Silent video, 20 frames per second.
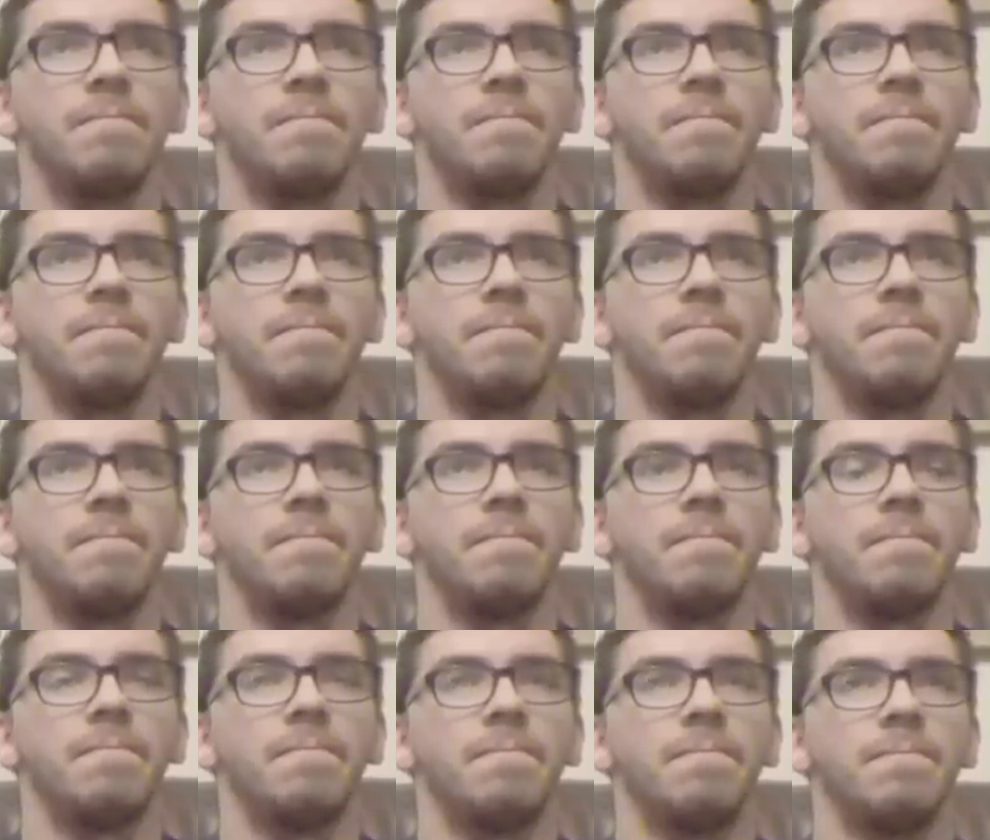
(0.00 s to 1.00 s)

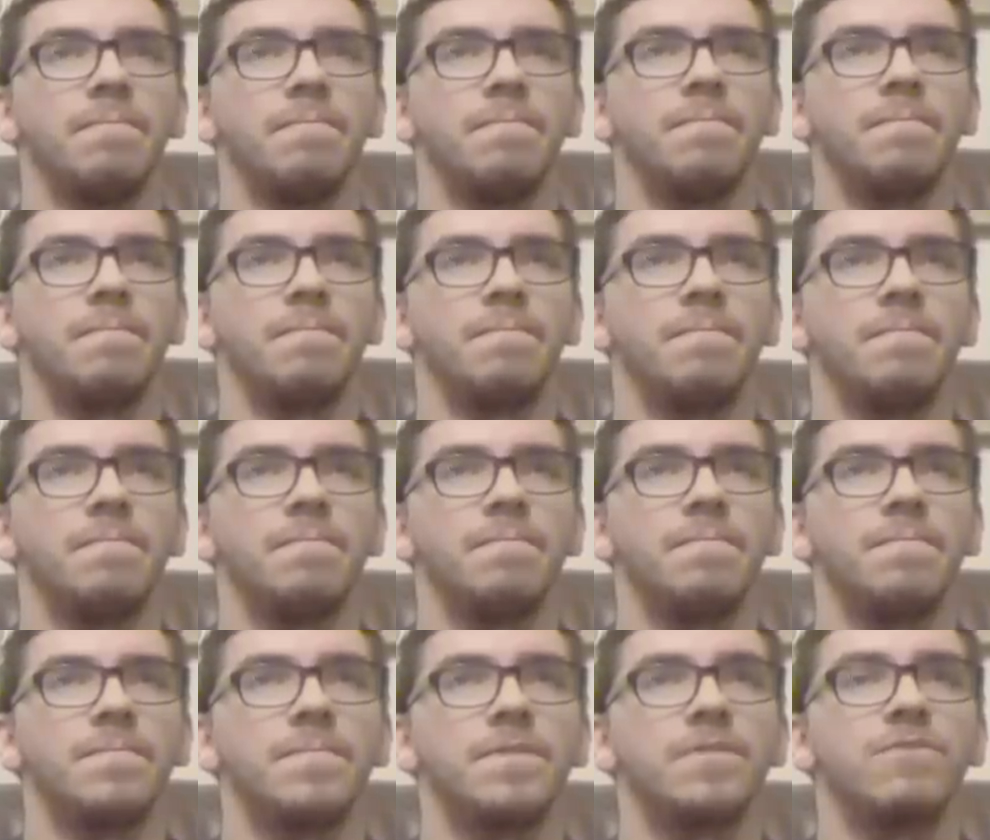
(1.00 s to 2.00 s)

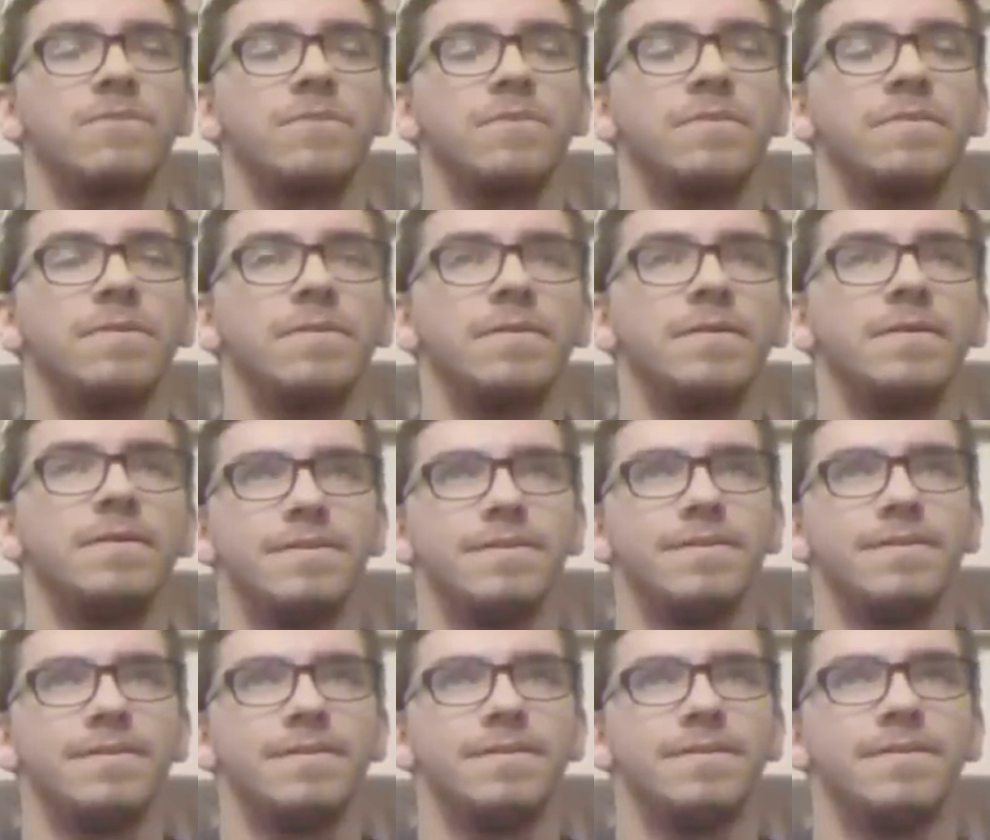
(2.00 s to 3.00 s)

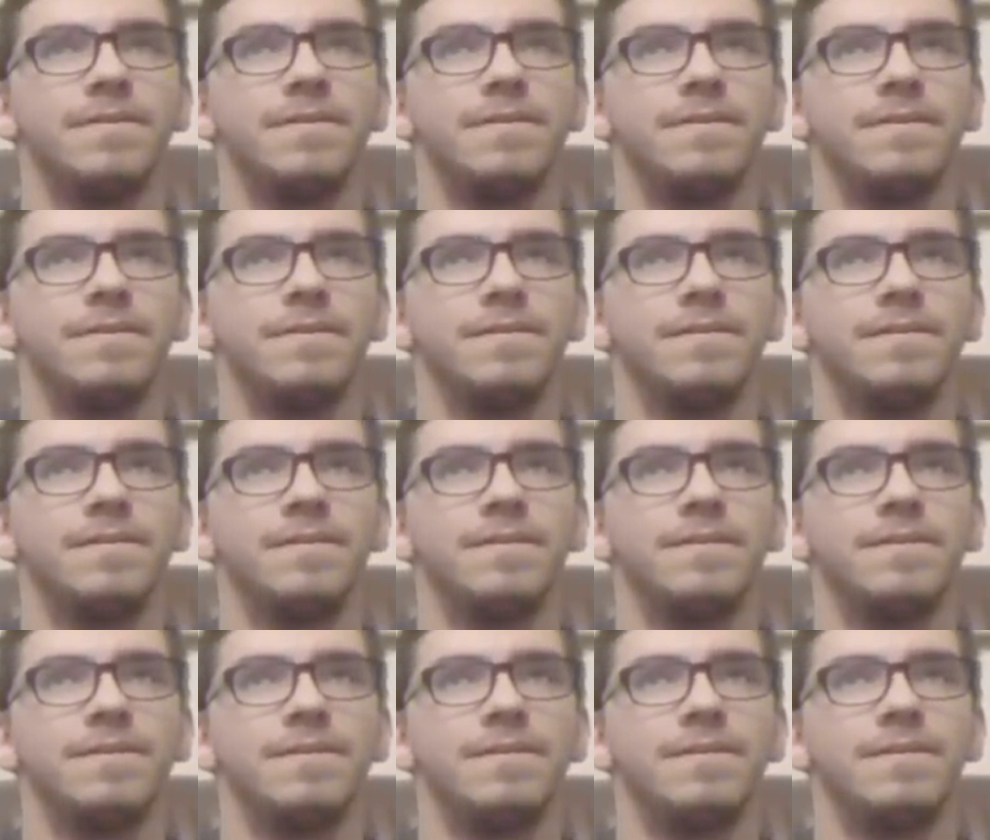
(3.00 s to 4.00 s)

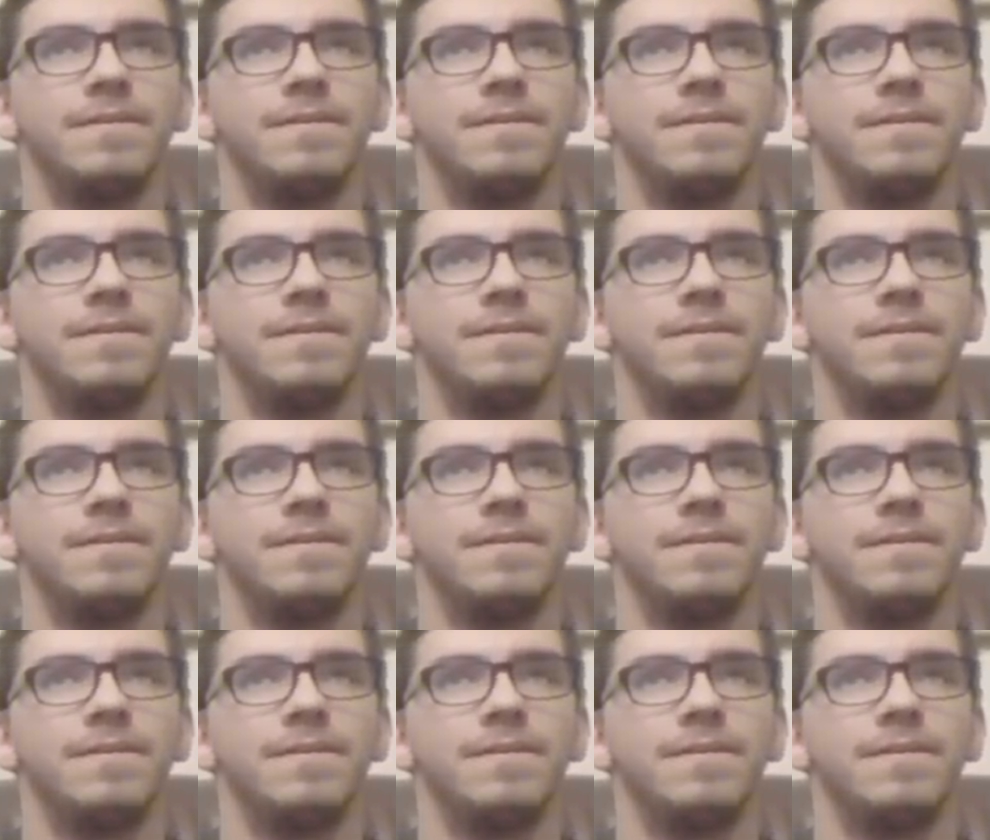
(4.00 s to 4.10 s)
(silent)